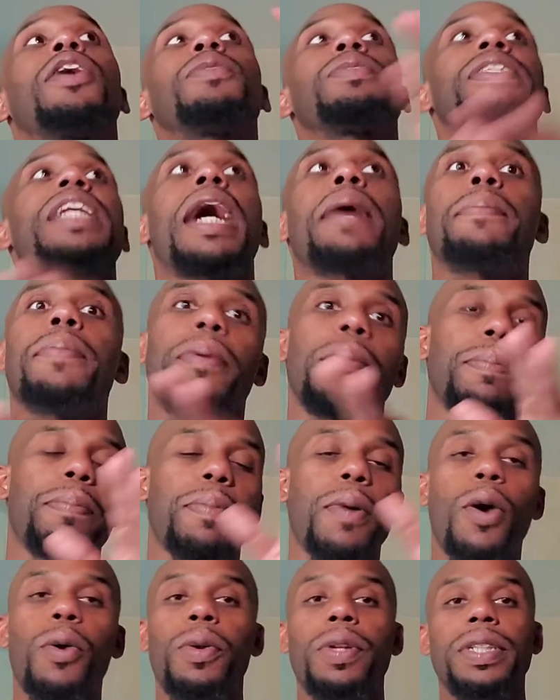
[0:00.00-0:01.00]
those type of
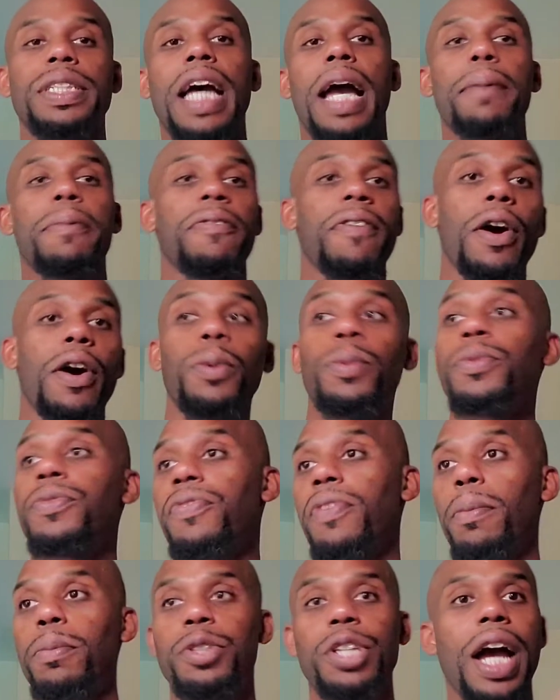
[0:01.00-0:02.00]
prototype phones
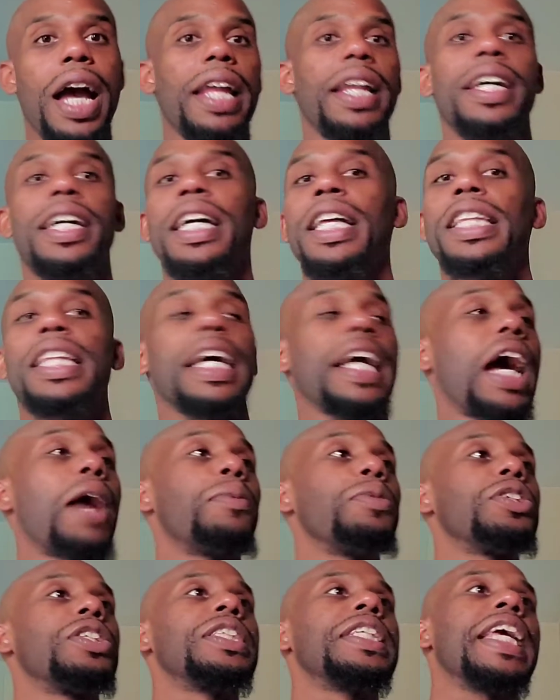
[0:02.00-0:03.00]
from China. Like, I
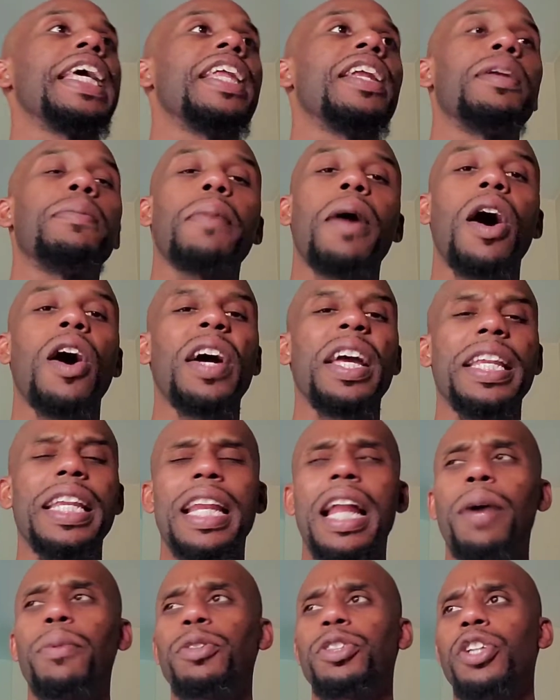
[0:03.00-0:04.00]
was just getting them all, and
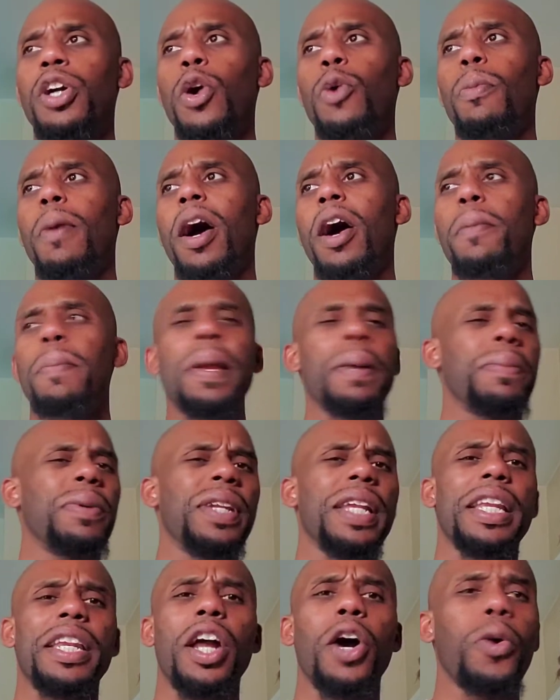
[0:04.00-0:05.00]
then I would show them all. People
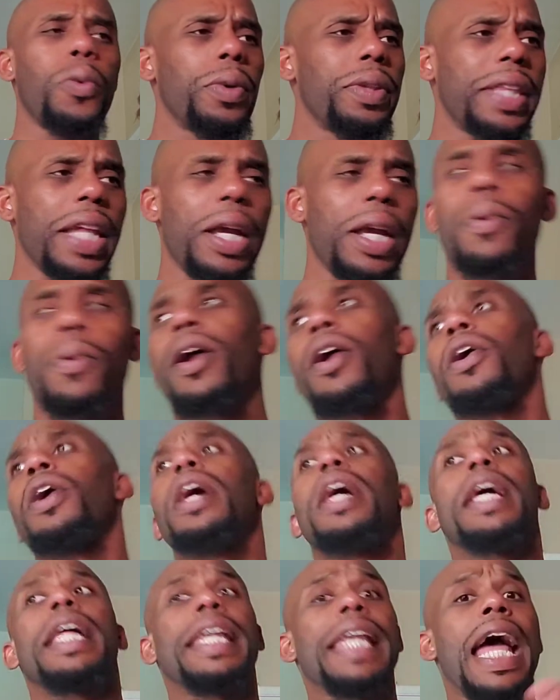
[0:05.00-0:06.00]
didn't know what they were.
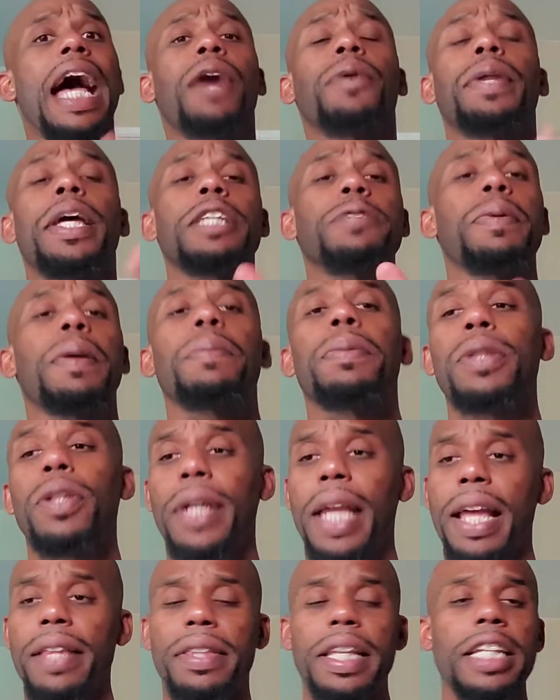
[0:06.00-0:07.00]
Nowadays, people
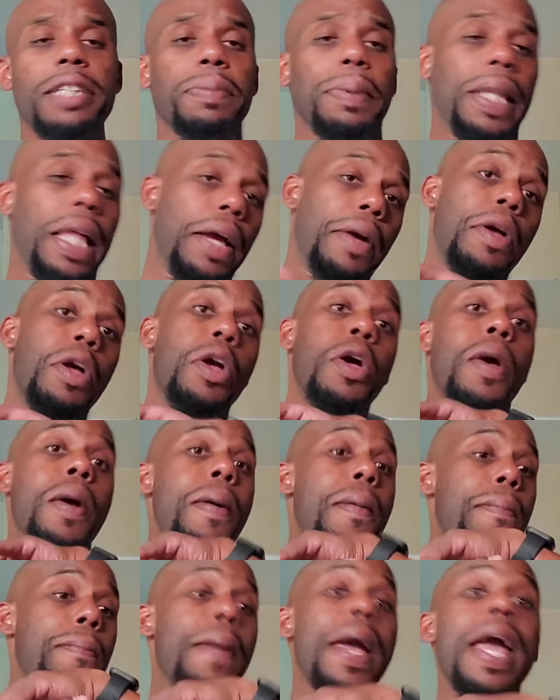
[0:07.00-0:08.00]
look at things and be like,
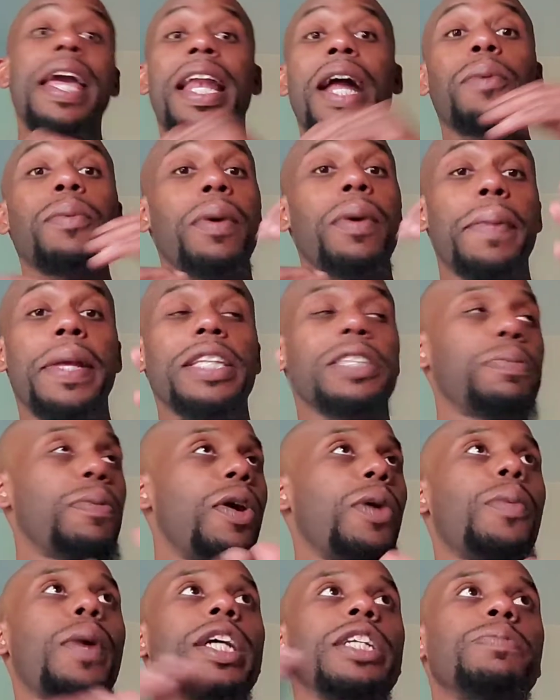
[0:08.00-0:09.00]
man, I want me a
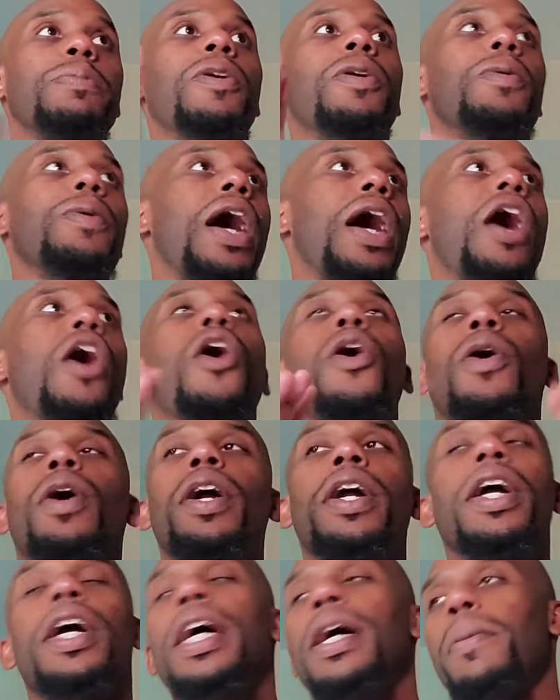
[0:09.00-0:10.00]
smartwatch,
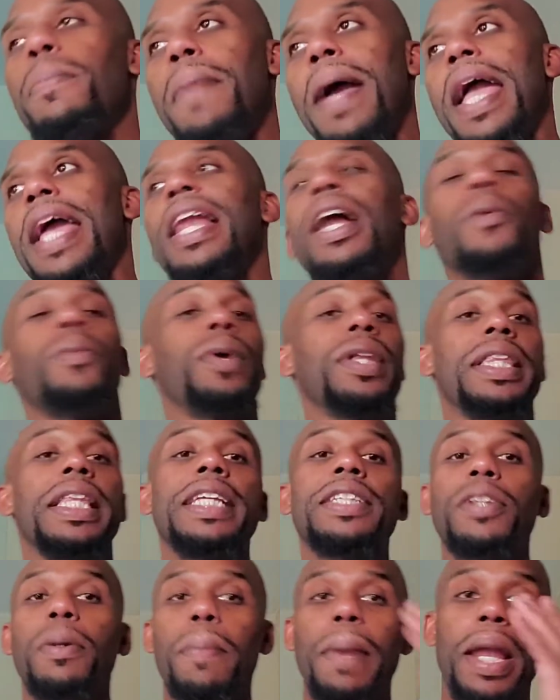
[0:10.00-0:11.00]
or man, I want
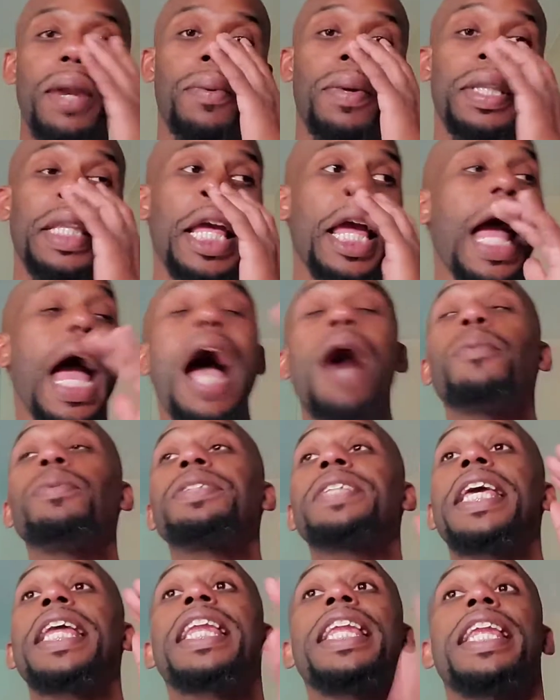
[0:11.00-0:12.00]
this, or man, I want that. I
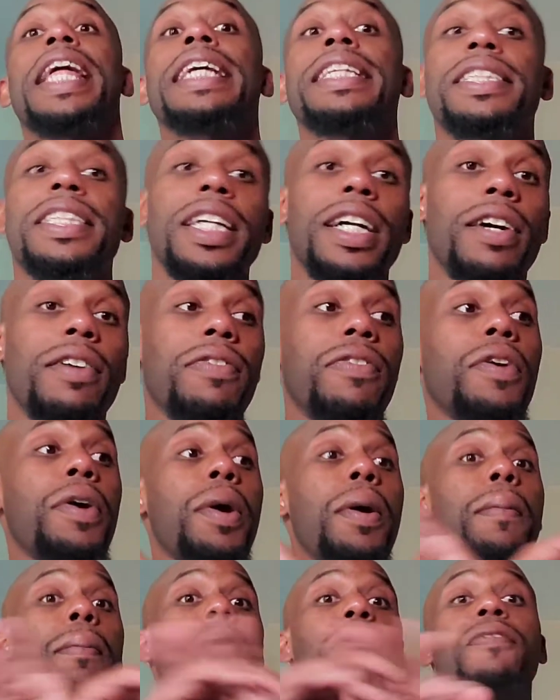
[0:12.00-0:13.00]
was getting that stuff
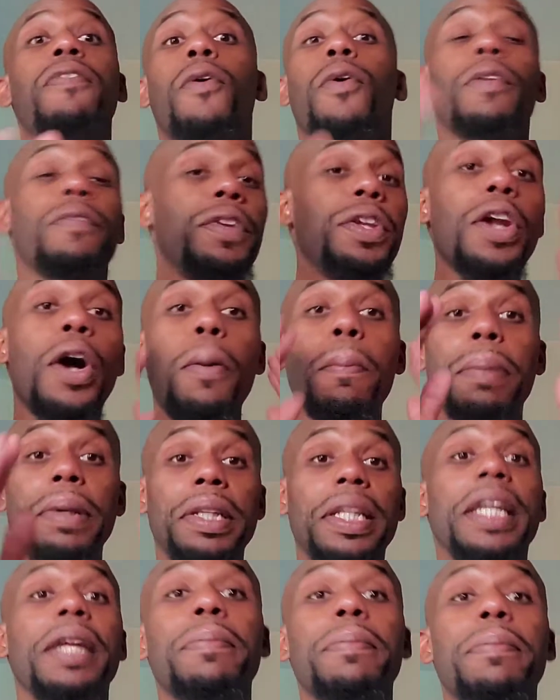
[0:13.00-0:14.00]
before. If you don't
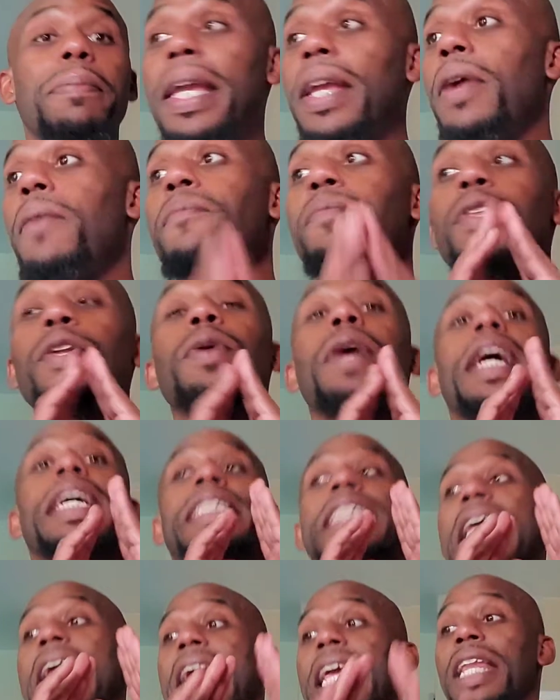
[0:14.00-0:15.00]
believe me, you can
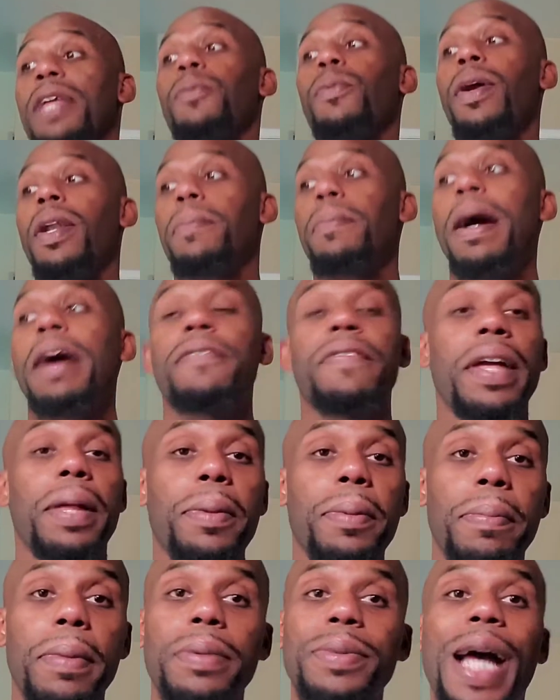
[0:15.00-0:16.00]
ask any one of my
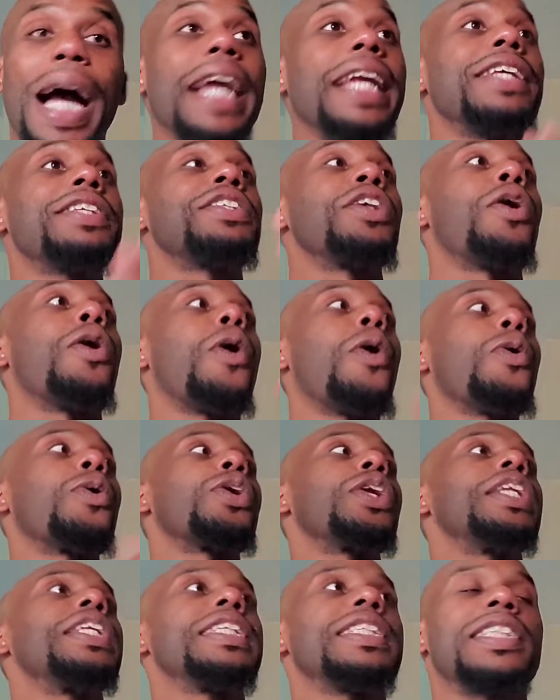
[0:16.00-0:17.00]
family members. I used to
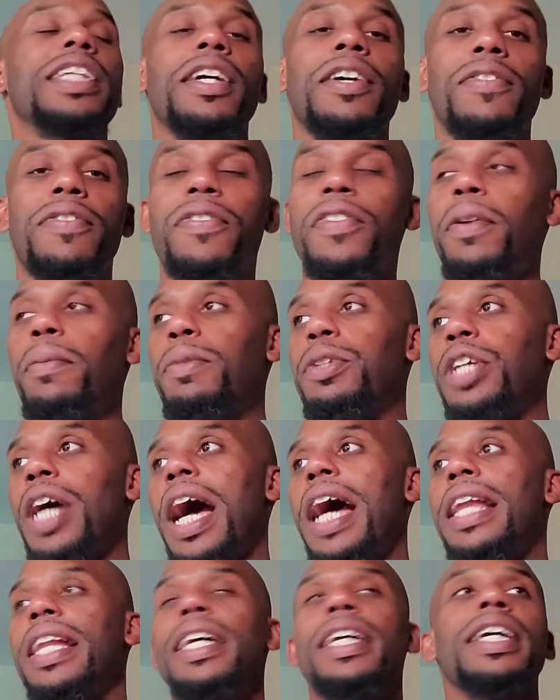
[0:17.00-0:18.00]
order this stuff from
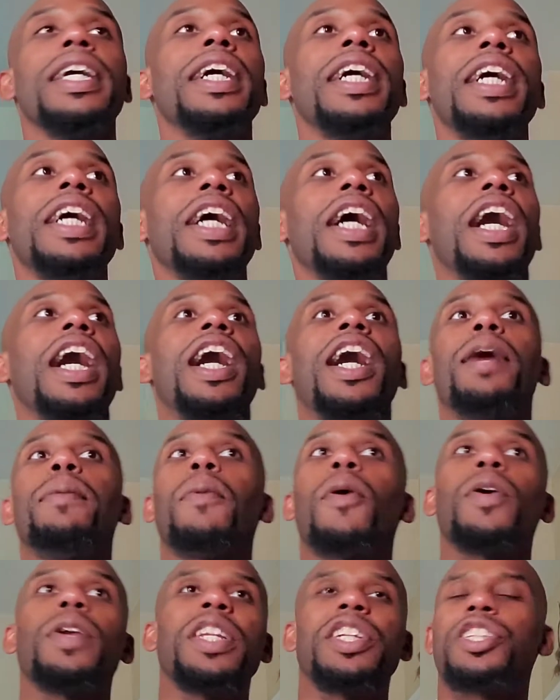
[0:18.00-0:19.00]
China,
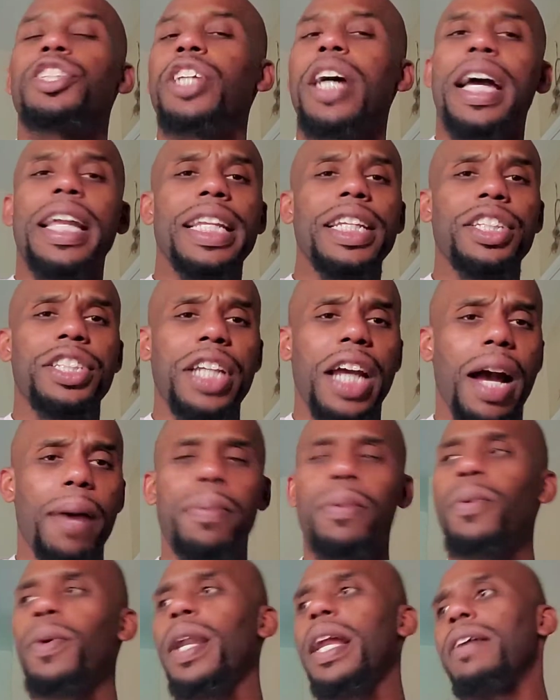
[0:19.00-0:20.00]
on this Chinese
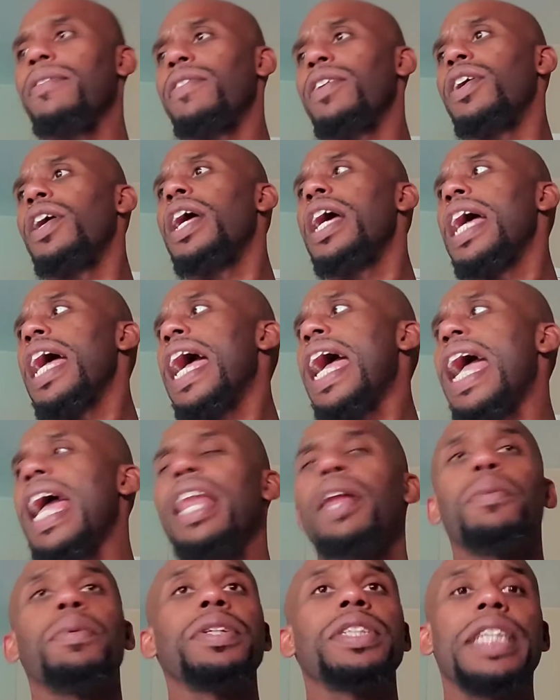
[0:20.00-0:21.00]
shop or whatever,
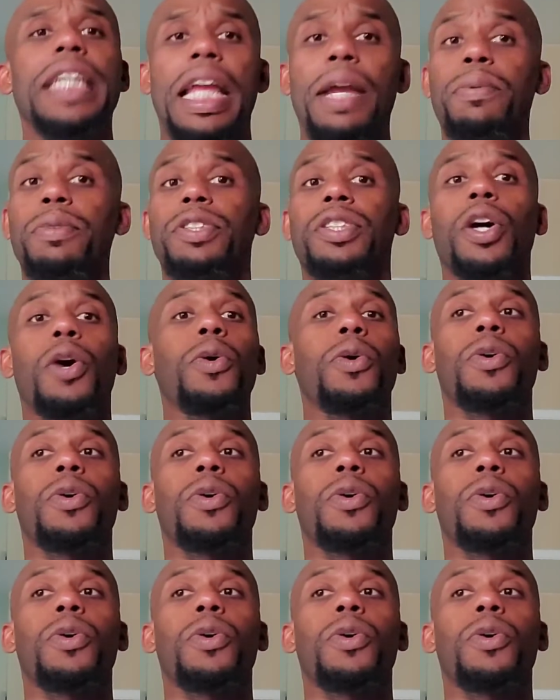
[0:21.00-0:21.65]
and it was so